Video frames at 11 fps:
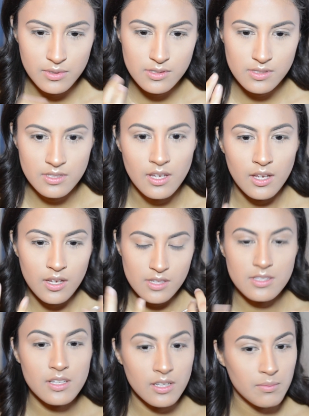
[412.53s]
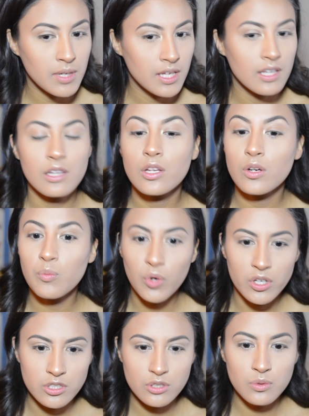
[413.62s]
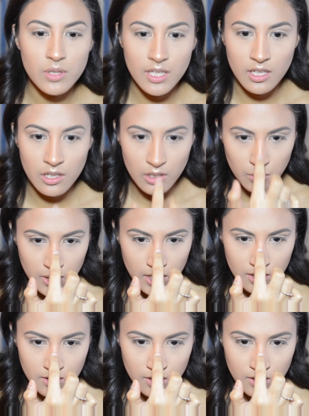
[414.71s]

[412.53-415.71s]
this is going to make it look more dewy and glowy.